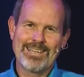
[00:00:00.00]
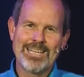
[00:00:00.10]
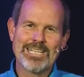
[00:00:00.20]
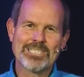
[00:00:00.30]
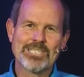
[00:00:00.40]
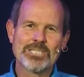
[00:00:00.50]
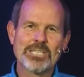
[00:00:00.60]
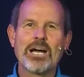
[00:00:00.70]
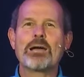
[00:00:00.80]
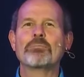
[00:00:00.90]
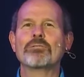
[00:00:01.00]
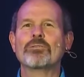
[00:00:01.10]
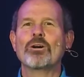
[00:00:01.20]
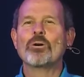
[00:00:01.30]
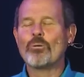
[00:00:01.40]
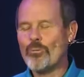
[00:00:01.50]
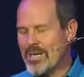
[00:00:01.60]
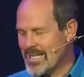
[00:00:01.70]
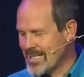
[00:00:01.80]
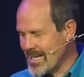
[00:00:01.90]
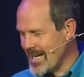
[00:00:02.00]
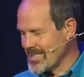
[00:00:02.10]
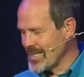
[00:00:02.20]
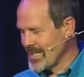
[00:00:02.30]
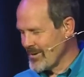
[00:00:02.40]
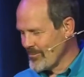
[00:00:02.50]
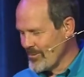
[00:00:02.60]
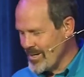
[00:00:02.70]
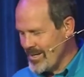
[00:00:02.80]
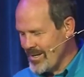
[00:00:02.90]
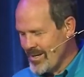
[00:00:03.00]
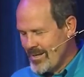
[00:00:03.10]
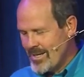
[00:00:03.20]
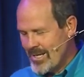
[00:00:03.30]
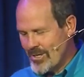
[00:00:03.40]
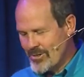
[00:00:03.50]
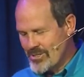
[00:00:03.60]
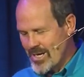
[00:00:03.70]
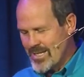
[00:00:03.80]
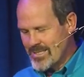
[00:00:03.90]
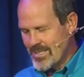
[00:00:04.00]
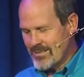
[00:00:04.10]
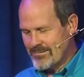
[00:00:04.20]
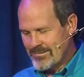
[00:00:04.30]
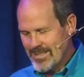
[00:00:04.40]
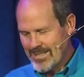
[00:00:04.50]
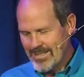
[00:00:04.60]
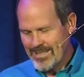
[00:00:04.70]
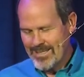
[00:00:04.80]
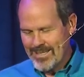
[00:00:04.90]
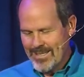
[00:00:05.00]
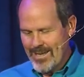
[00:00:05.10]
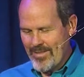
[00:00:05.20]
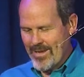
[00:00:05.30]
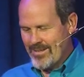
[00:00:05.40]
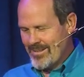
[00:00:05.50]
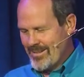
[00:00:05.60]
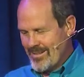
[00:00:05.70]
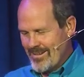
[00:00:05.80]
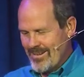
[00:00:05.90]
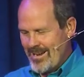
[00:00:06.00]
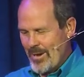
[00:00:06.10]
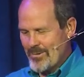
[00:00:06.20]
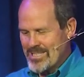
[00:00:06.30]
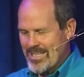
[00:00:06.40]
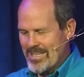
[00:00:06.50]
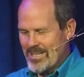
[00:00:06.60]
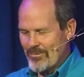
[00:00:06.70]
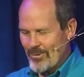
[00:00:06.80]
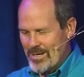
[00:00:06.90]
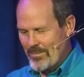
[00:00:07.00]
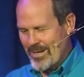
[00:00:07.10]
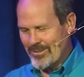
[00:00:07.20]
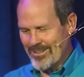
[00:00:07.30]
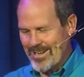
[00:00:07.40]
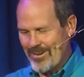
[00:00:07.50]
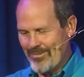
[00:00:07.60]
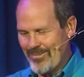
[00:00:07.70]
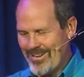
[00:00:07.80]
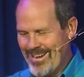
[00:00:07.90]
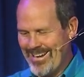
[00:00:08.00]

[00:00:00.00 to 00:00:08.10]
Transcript: And it's this time of reconnecting and re energizing. And then I was thinking of one in my own life.